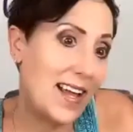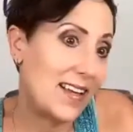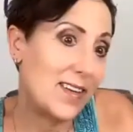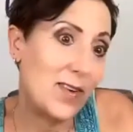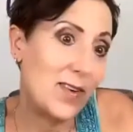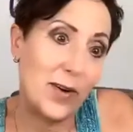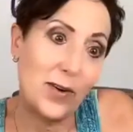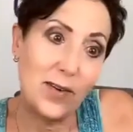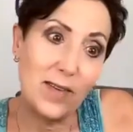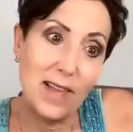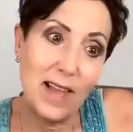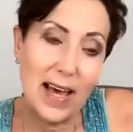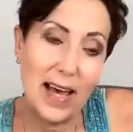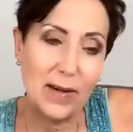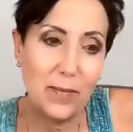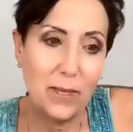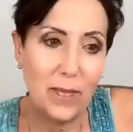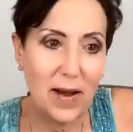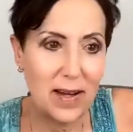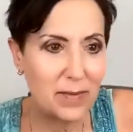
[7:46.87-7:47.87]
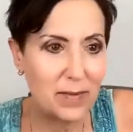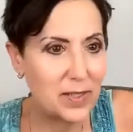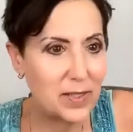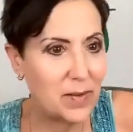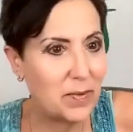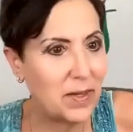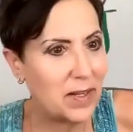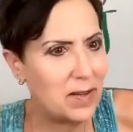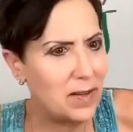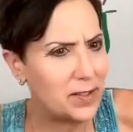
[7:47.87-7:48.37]
they, you hear a lot about them.
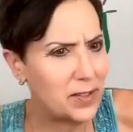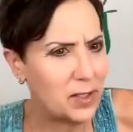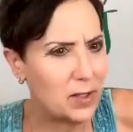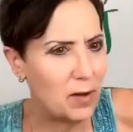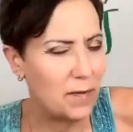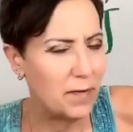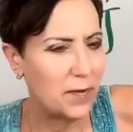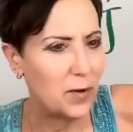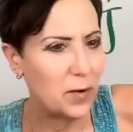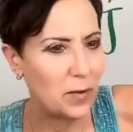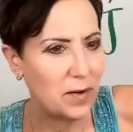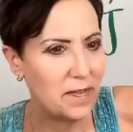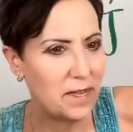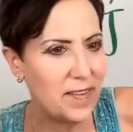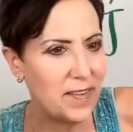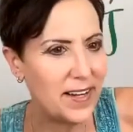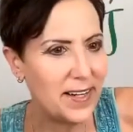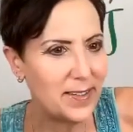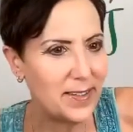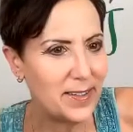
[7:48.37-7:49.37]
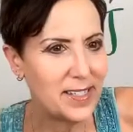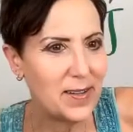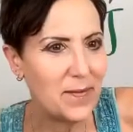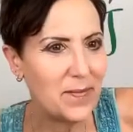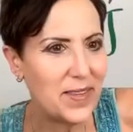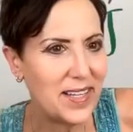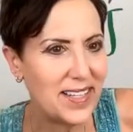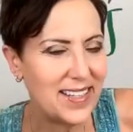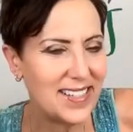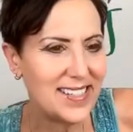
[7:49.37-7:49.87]
Something called sulforaphane or
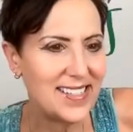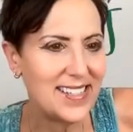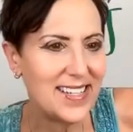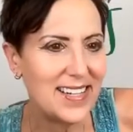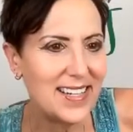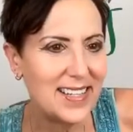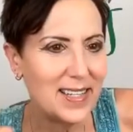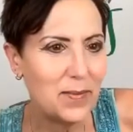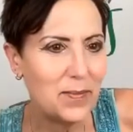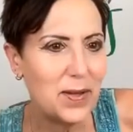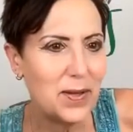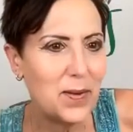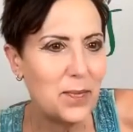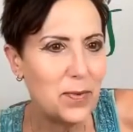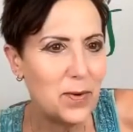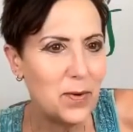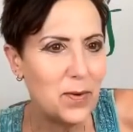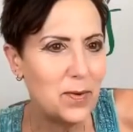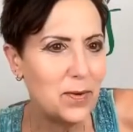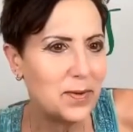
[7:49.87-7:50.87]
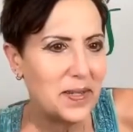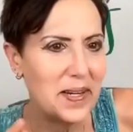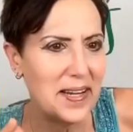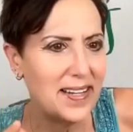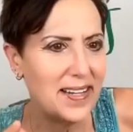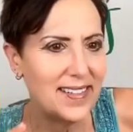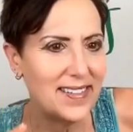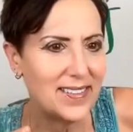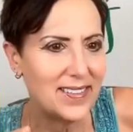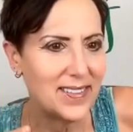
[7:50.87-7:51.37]
something that's in it that people
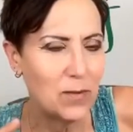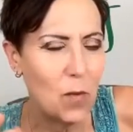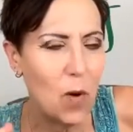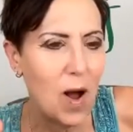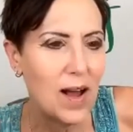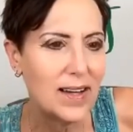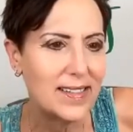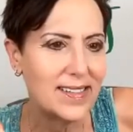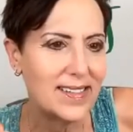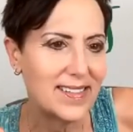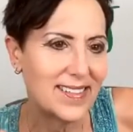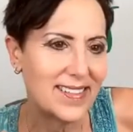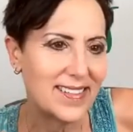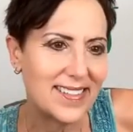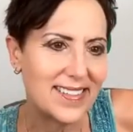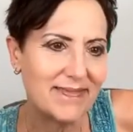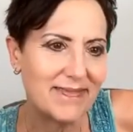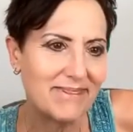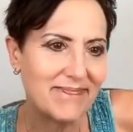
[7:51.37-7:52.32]
need or want or.